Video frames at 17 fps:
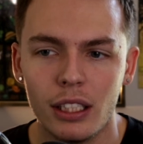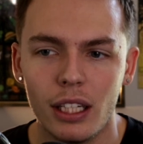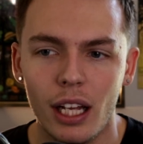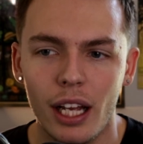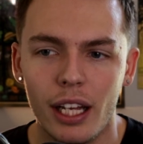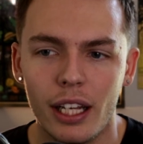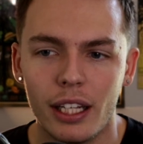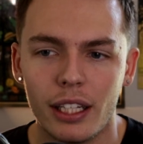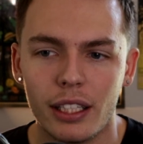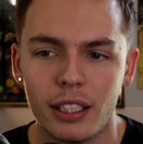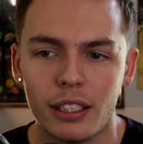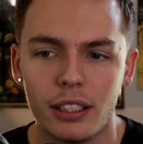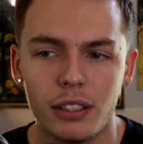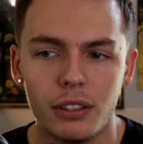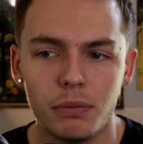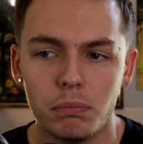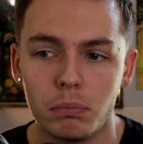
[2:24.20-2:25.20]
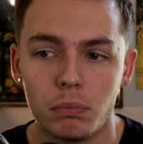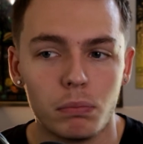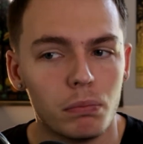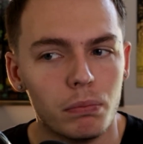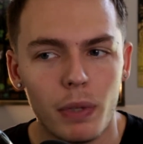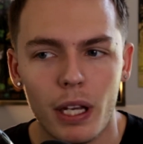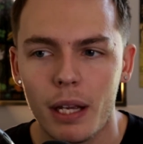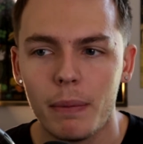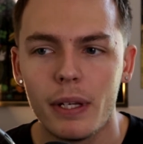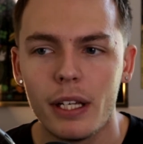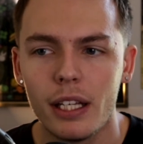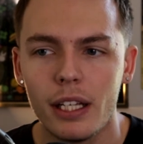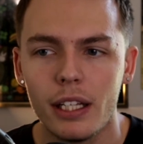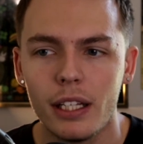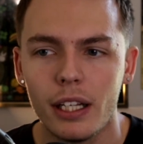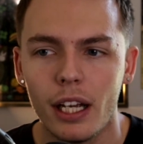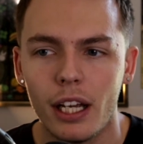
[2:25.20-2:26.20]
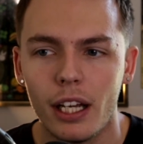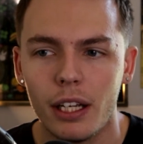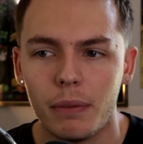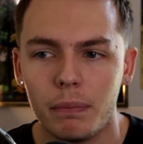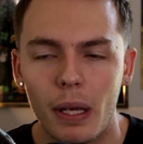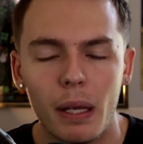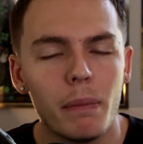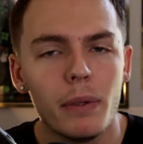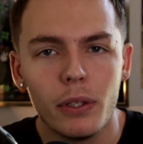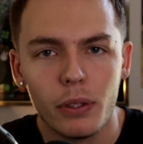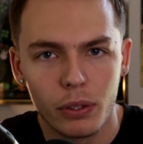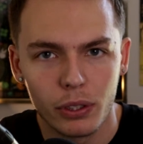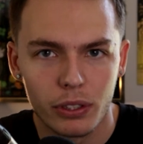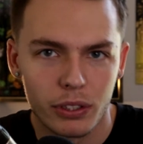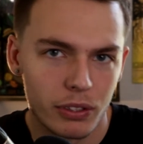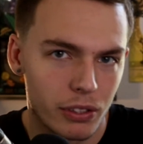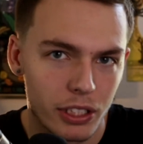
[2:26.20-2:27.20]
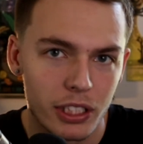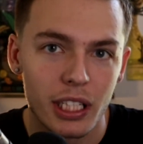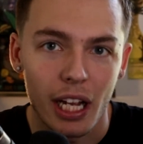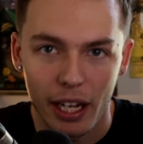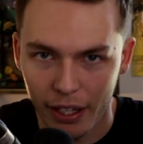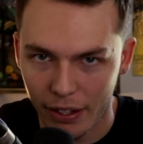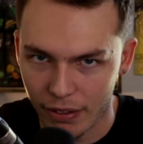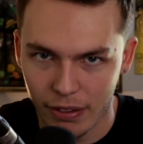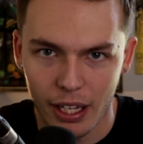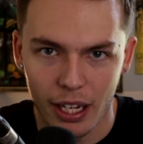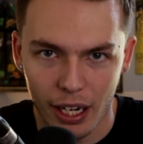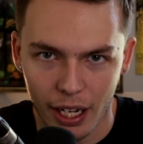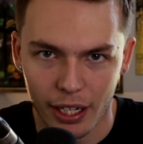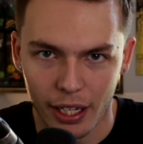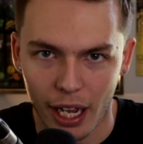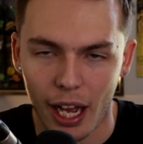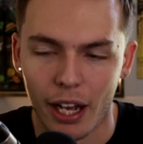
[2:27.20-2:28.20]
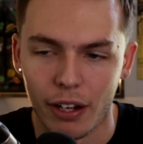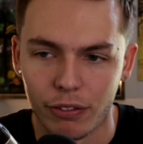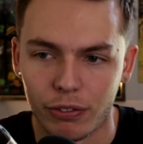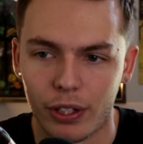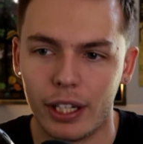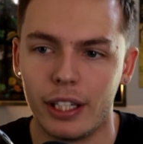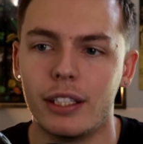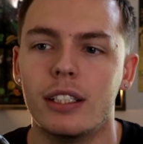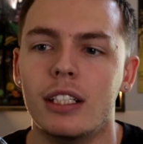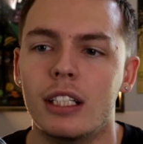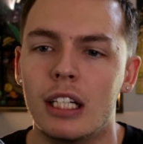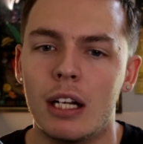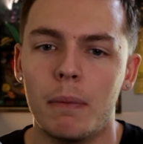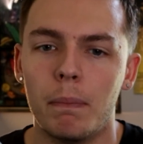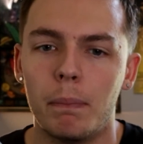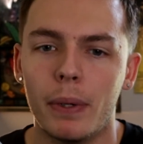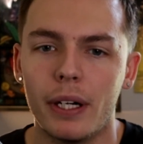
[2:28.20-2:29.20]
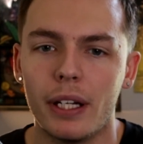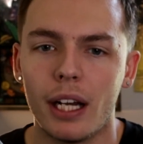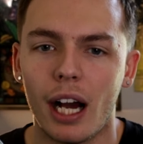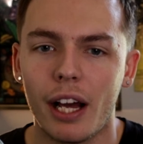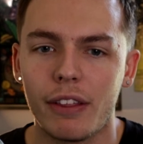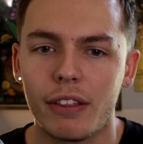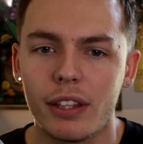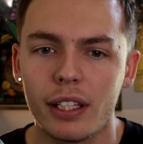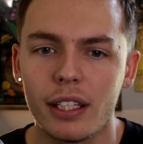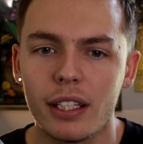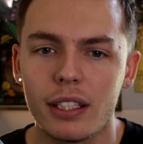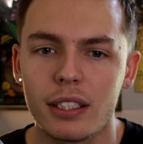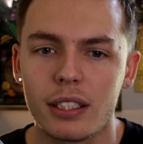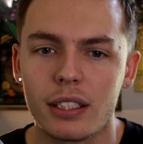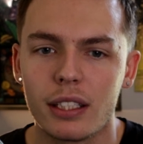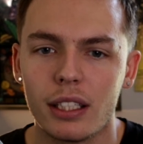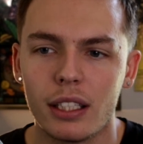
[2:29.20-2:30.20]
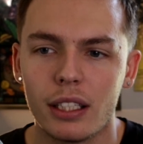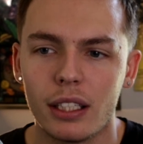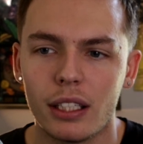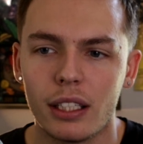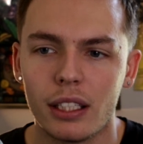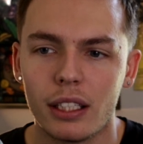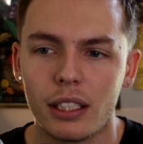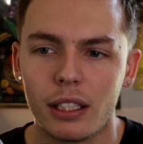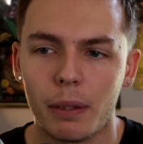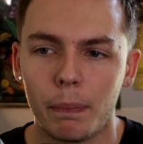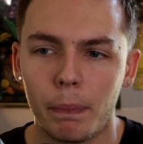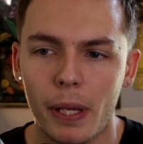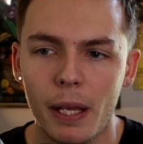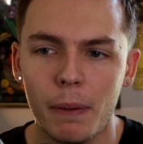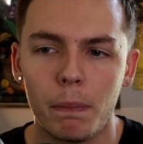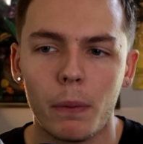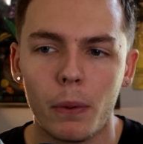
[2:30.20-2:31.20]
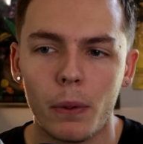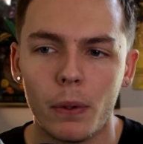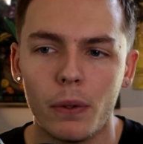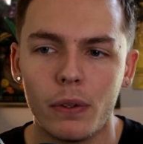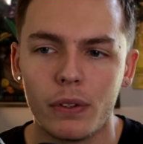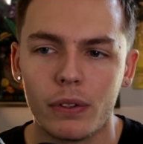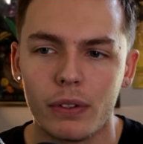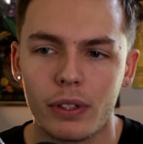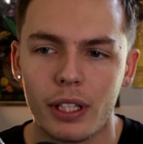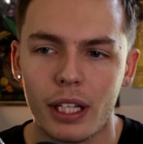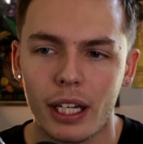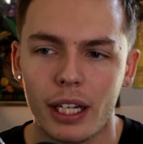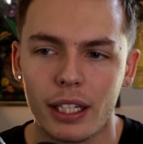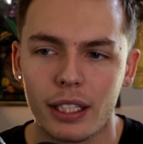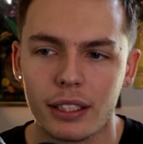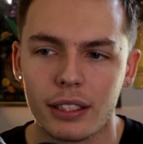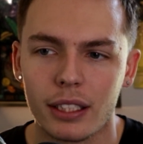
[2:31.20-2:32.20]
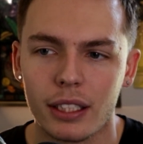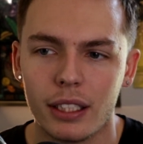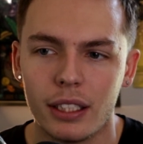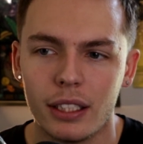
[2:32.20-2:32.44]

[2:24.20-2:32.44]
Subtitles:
And maybe you could say that I have, right? But I think it's the people that,